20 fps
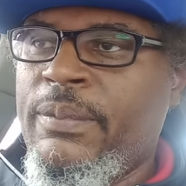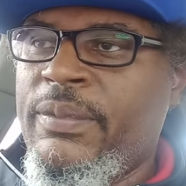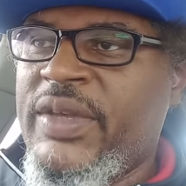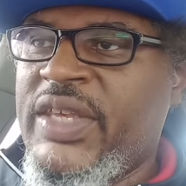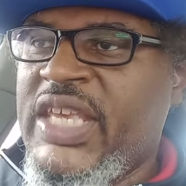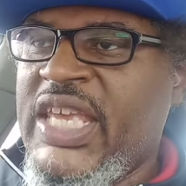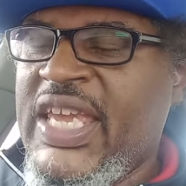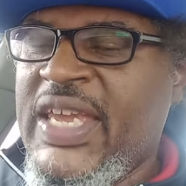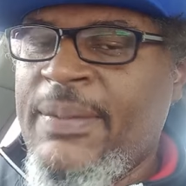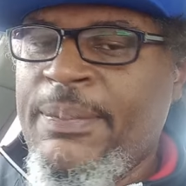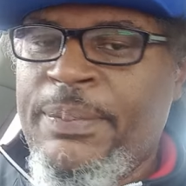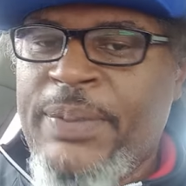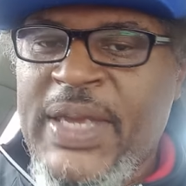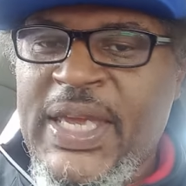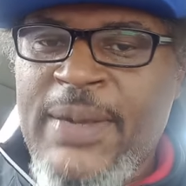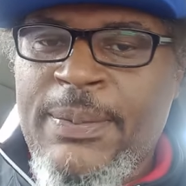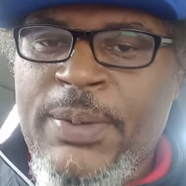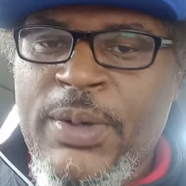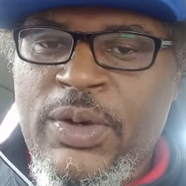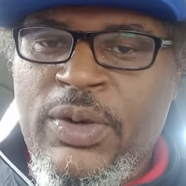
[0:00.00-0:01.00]
keep
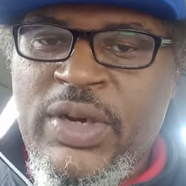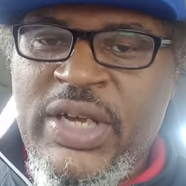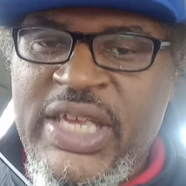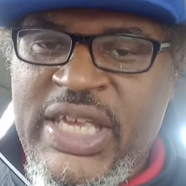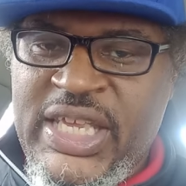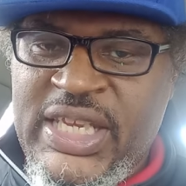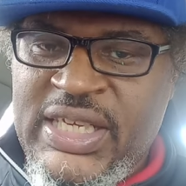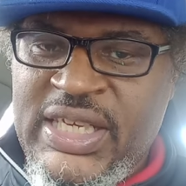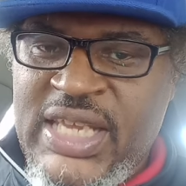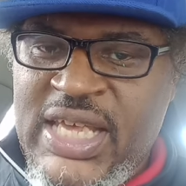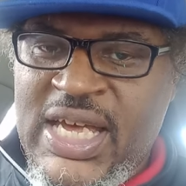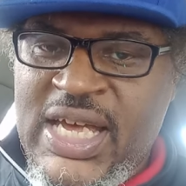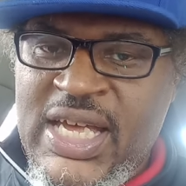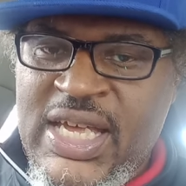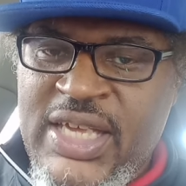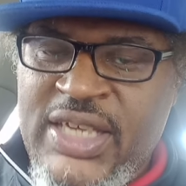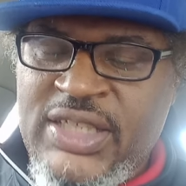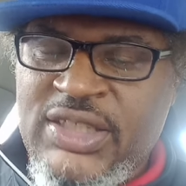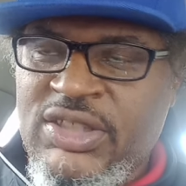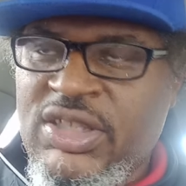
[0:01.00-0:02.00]
people in
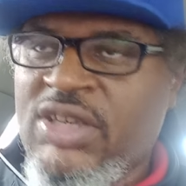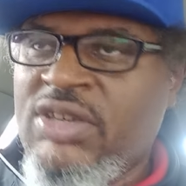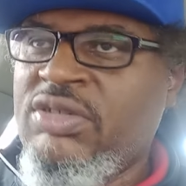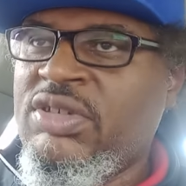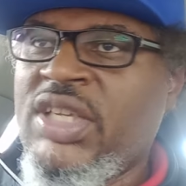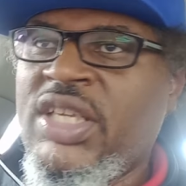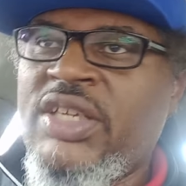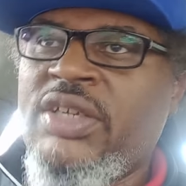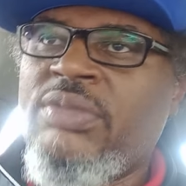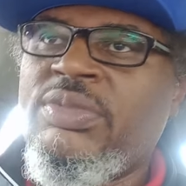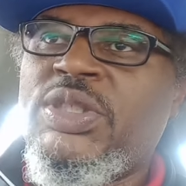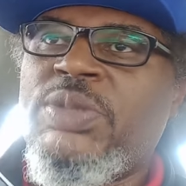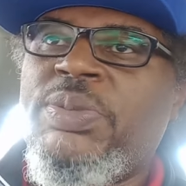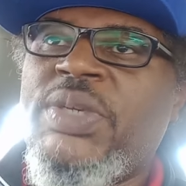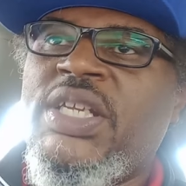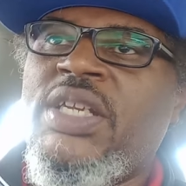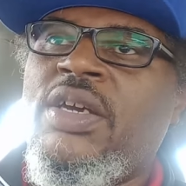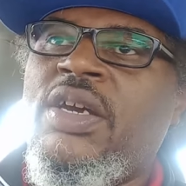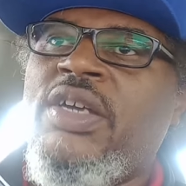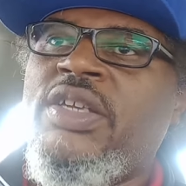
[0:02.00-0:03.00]
line. Don't let them
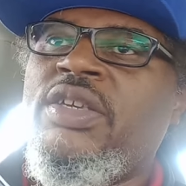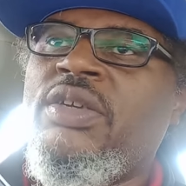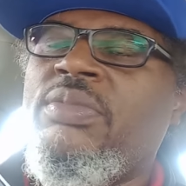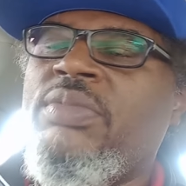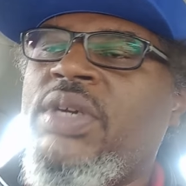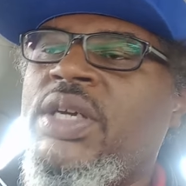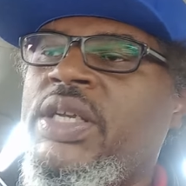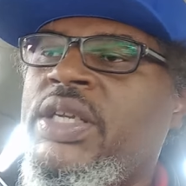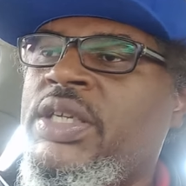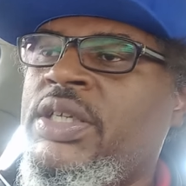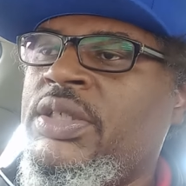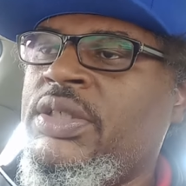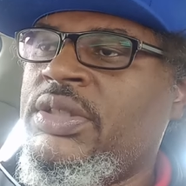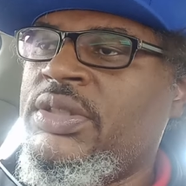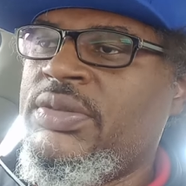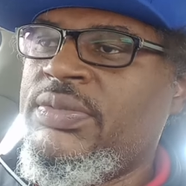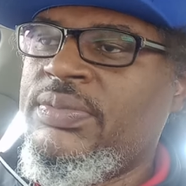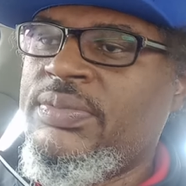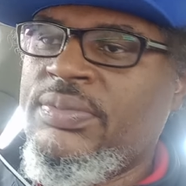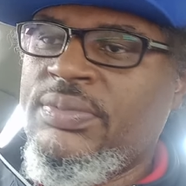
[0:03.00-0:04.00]
spend all your money.
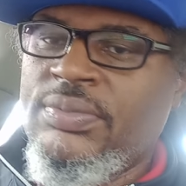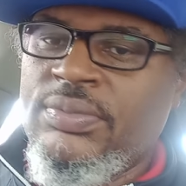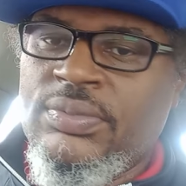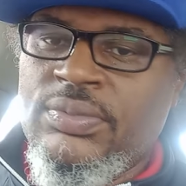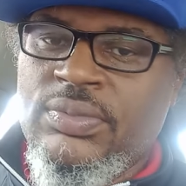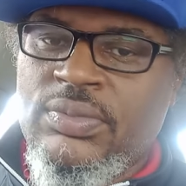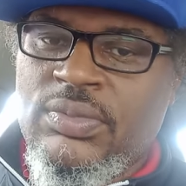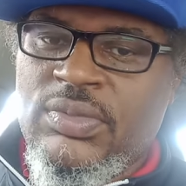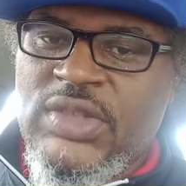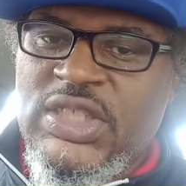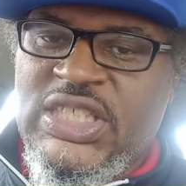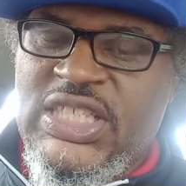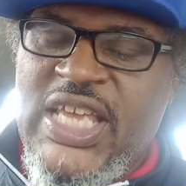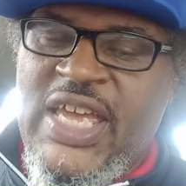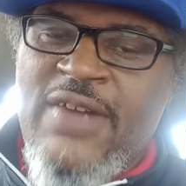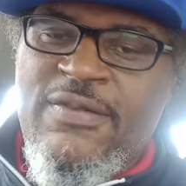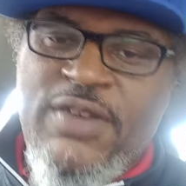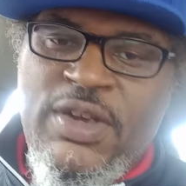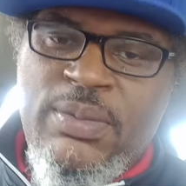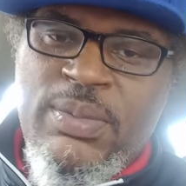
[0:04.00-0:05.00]

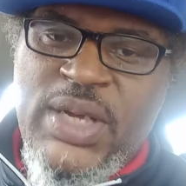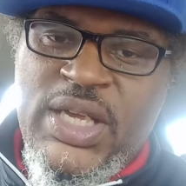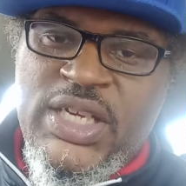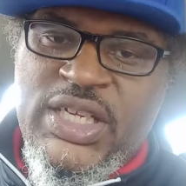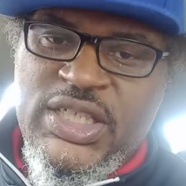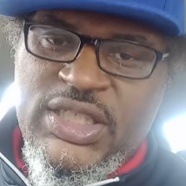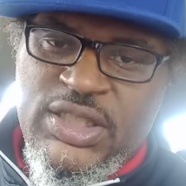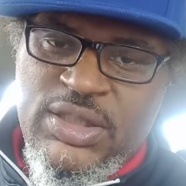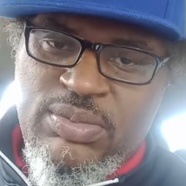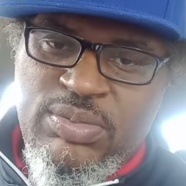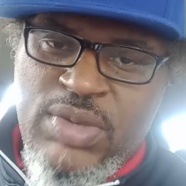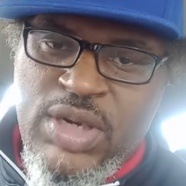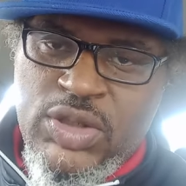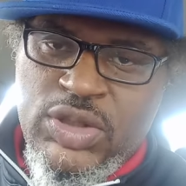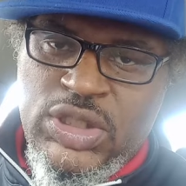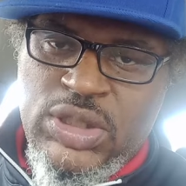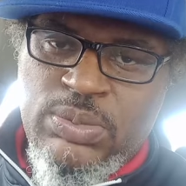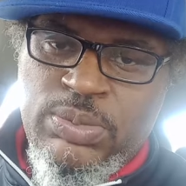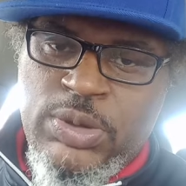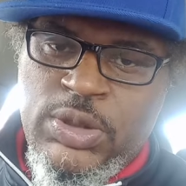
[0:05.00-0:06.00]
Save your money is the
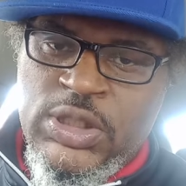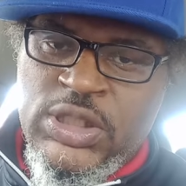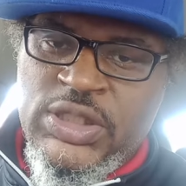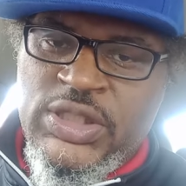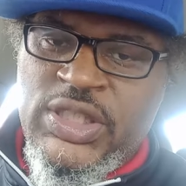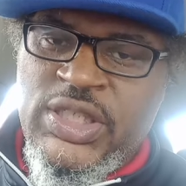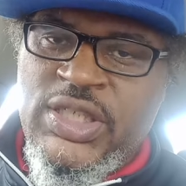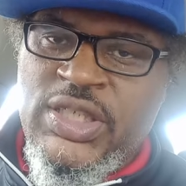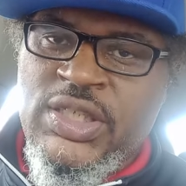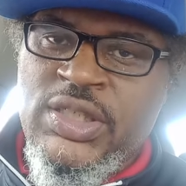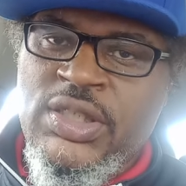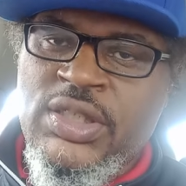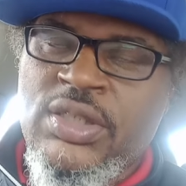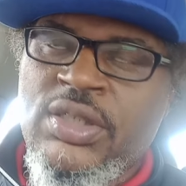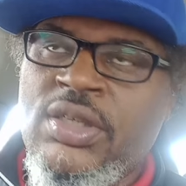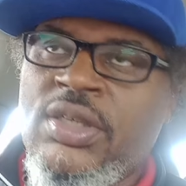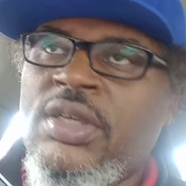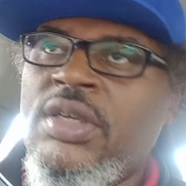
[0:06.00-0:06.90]
most important thing.